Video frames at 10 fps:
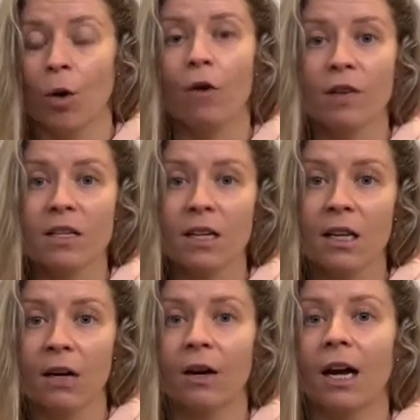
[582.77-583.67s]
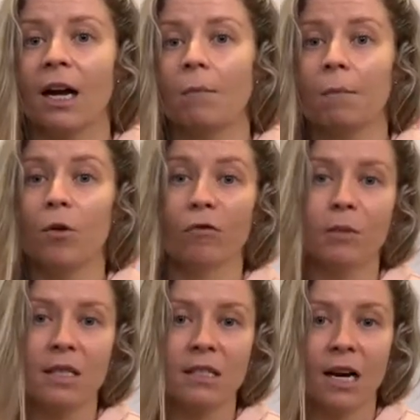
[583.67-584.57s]
Obviously, there are
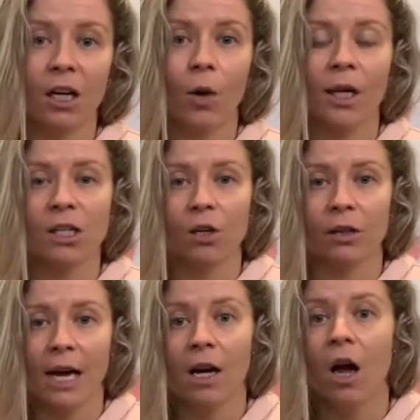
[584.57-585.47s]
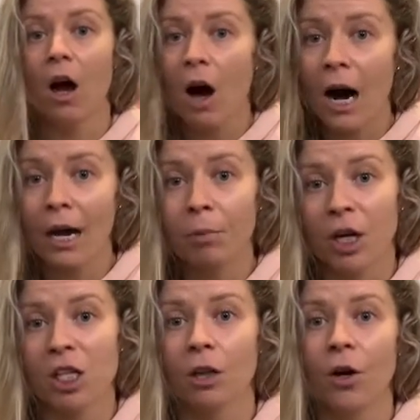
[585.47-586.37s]
movements that are going to create higher
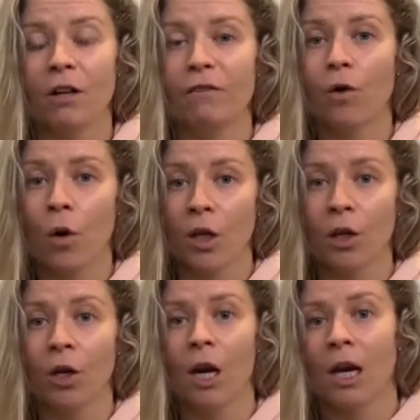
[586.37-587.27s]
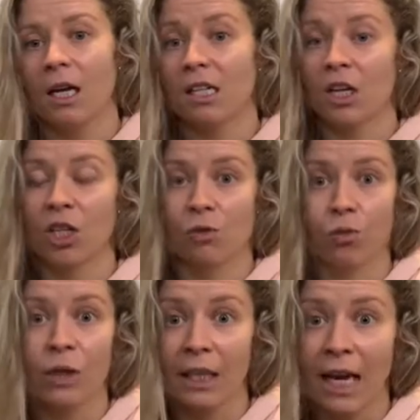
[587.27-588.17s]
pressure loading for you, such as
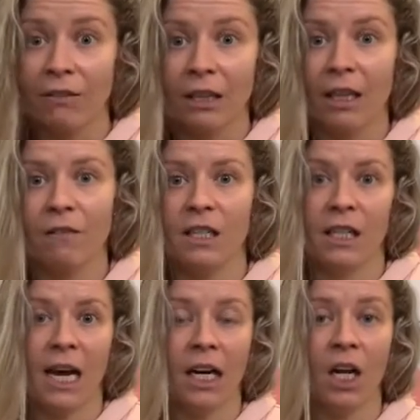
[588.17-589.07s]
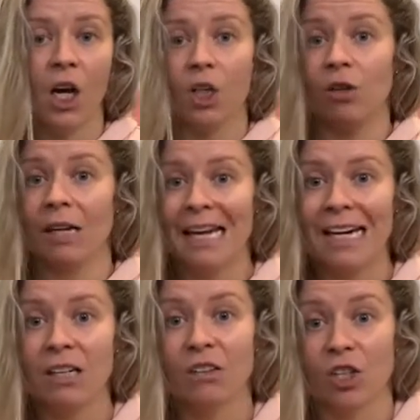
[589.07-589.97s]
really heavy lifting, and you
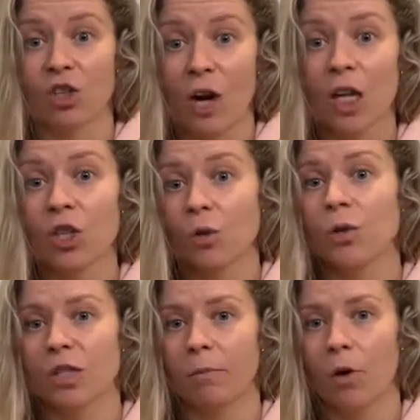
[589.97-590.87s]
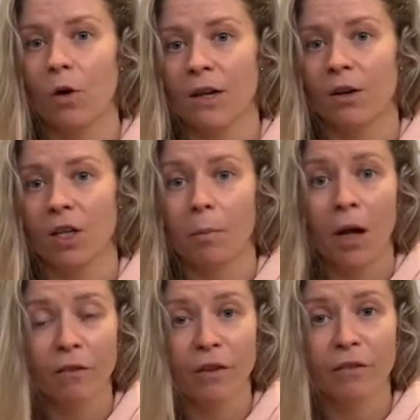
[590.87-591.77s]
need the structural support there in your
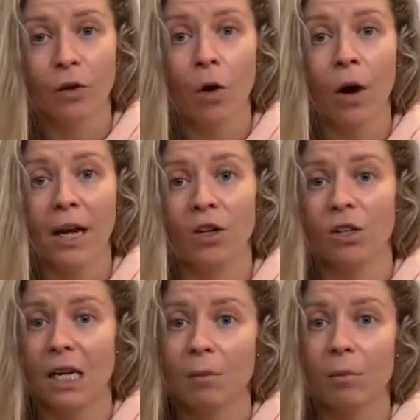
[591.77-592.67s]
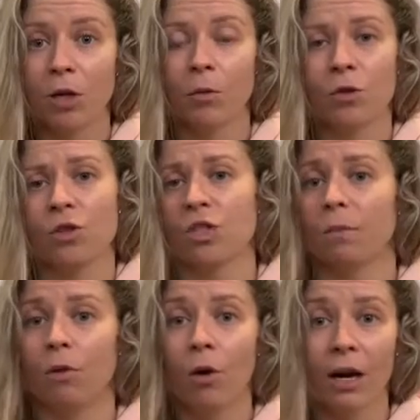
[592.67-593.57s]
pelvic floor and your deeper abdominals to
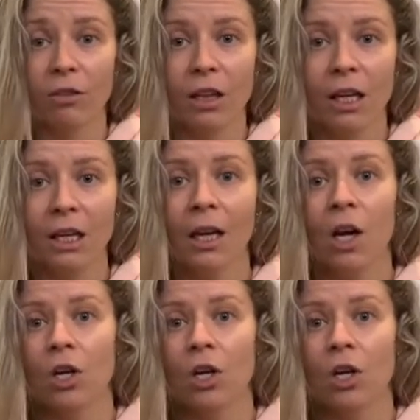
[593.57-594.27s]
support everything.